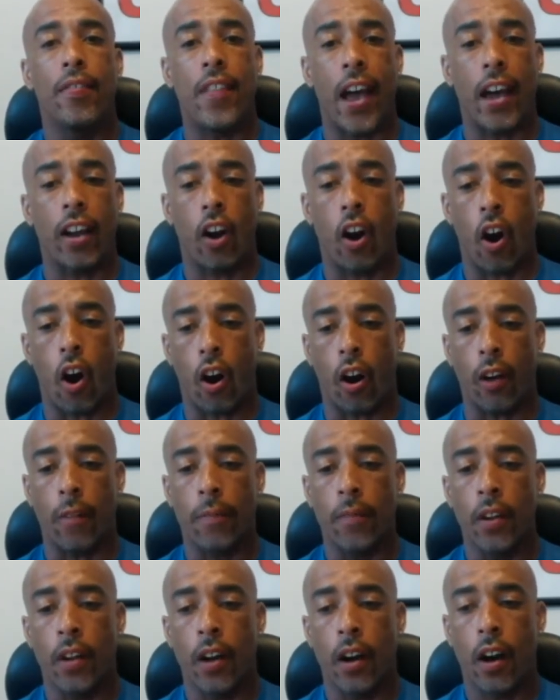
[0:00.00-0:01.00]
that
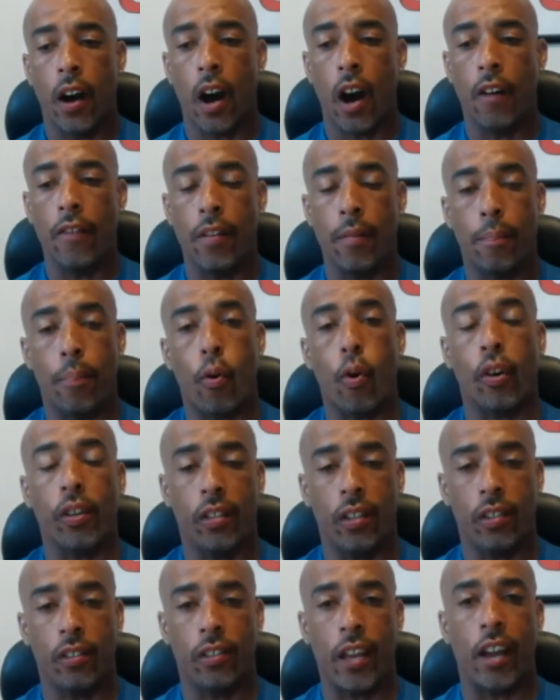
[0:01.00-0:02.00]
are of
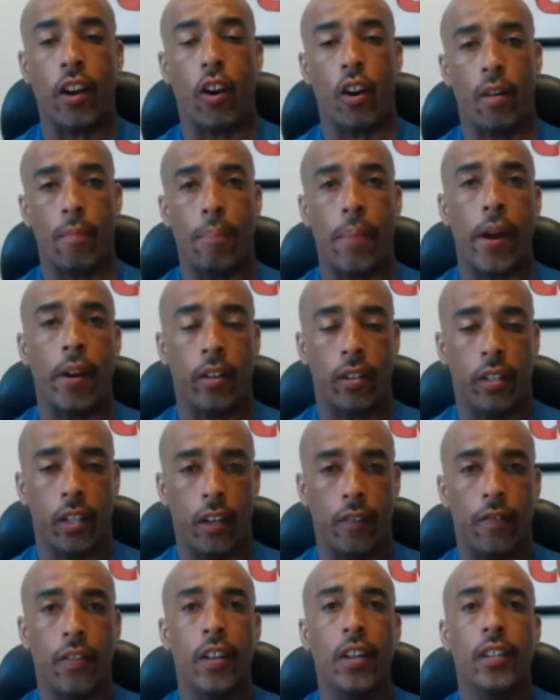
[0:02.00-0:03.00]
importance and are
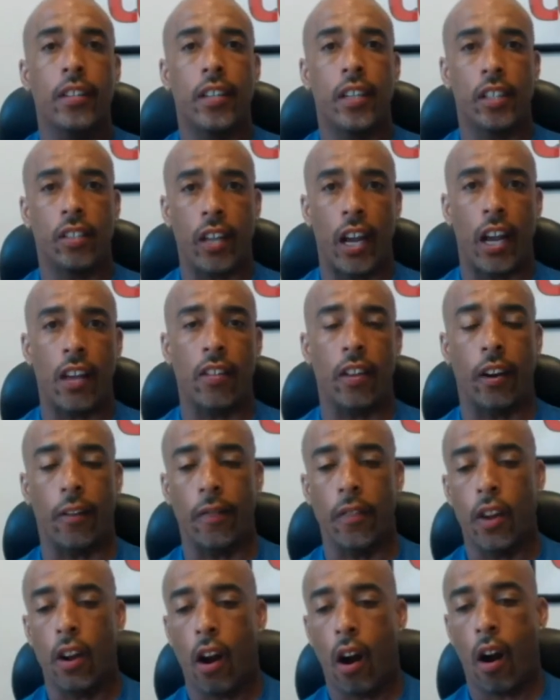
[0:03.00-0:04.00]
imperative to stay
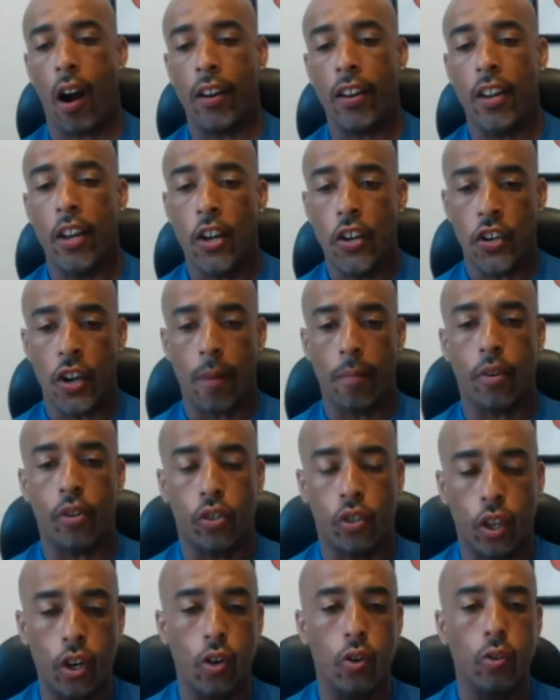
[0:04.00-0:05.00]
there, all right? Number
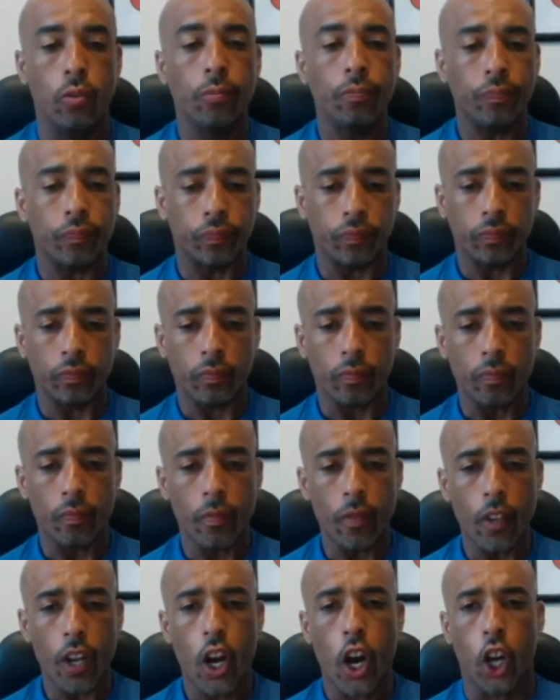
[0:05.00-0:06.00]
two,
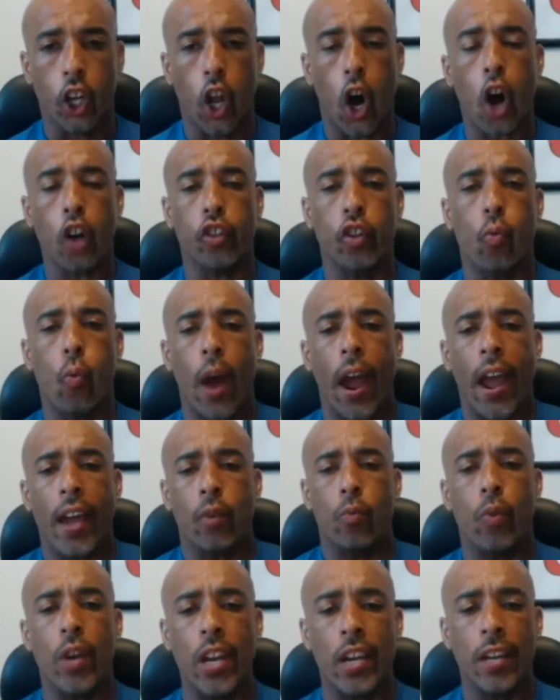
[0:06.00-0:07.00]
along the
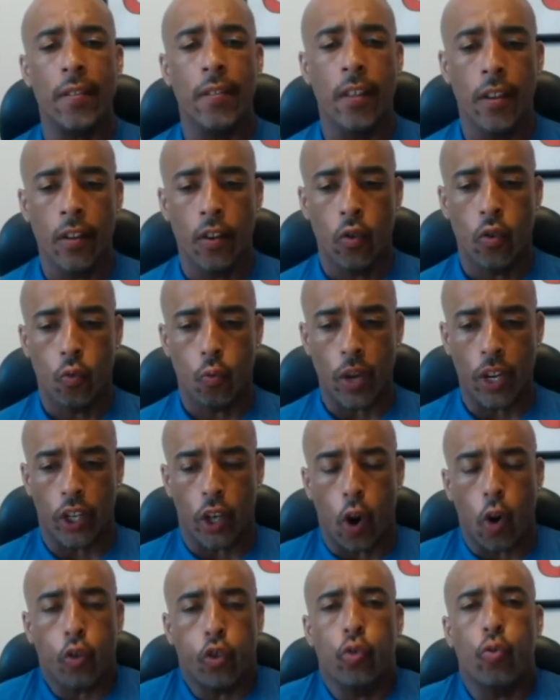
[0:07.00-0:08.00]
way, we
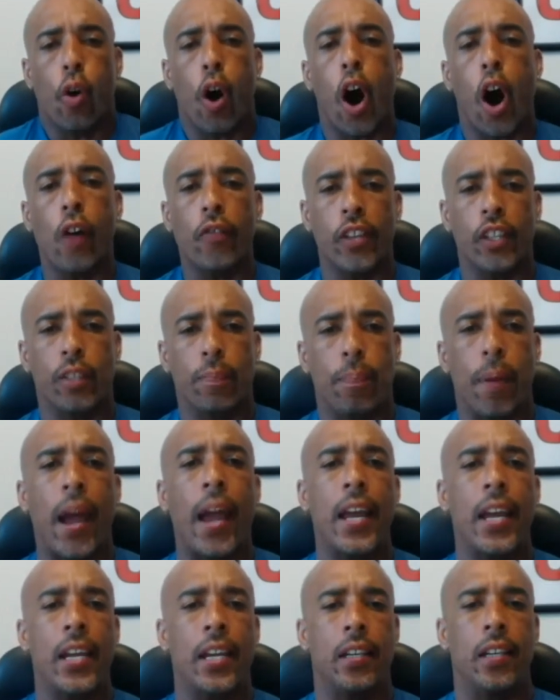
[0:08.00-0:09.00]
go through all this
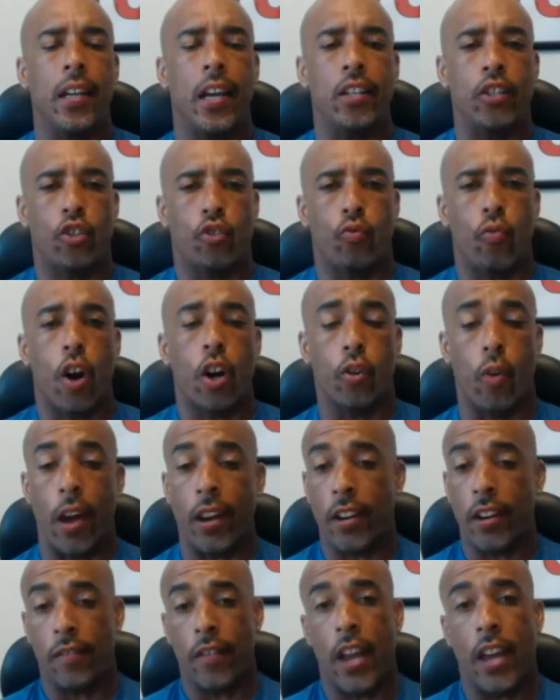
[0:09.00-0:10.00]
pain and struggle.
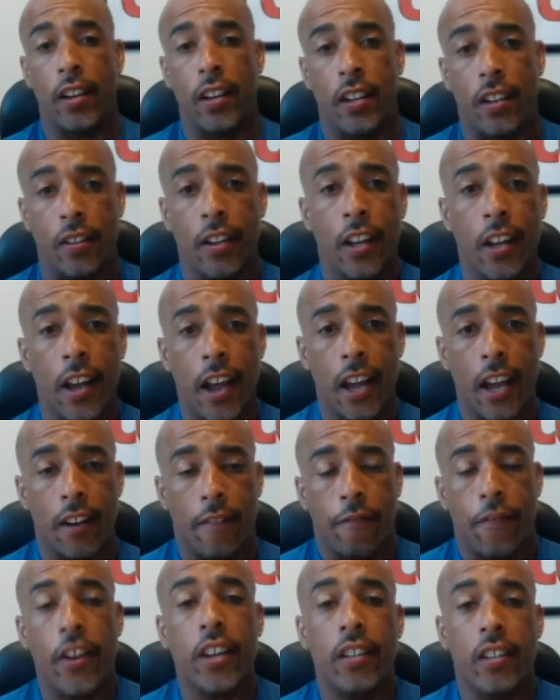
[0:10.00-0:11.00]
And
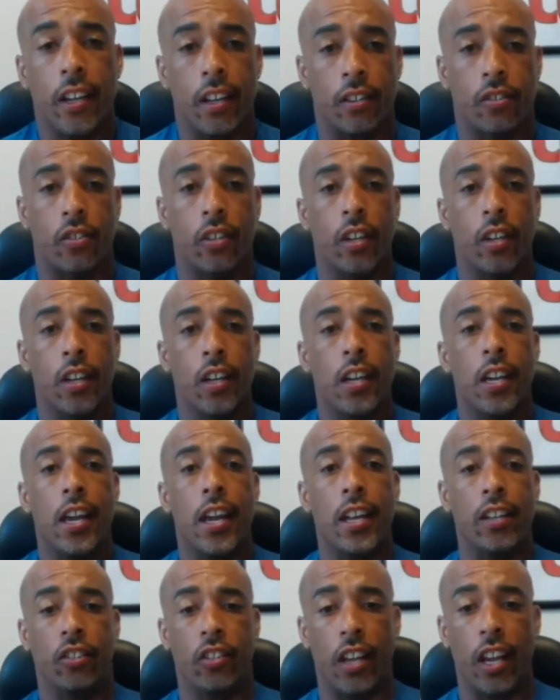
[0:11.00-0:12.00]
in fitness,
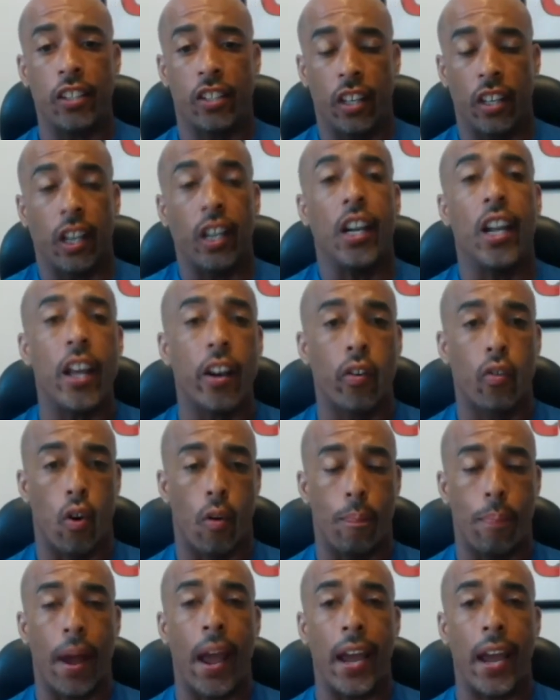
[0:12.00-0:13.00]
it's a
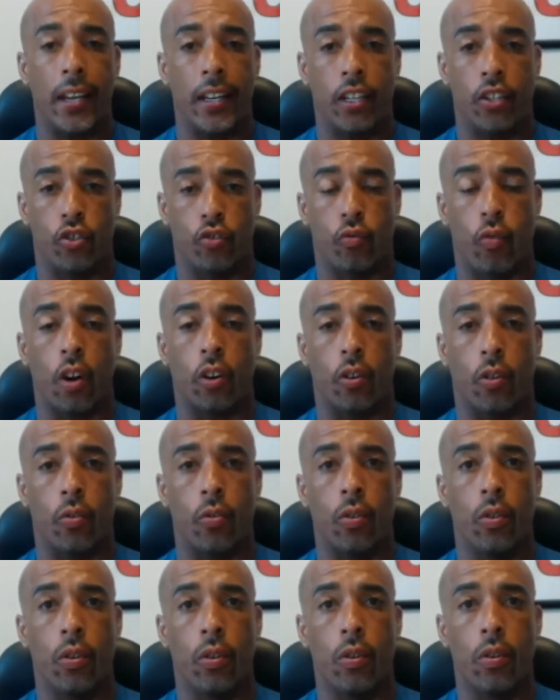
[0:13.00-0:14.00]
literal pain and
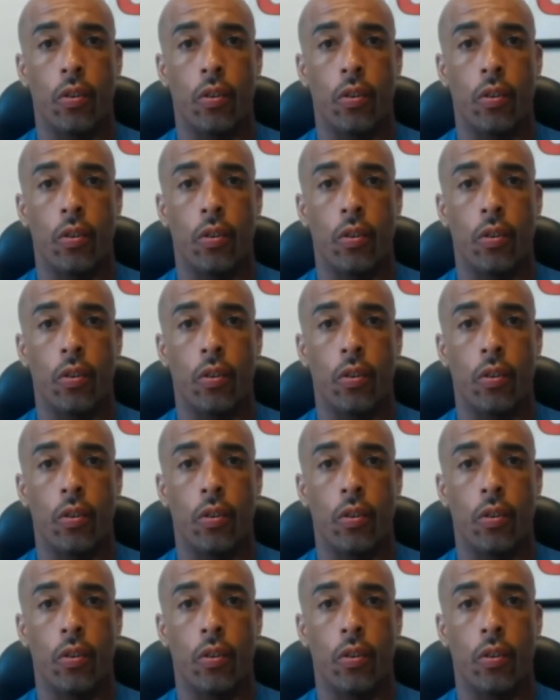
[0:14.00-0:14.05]
struggle,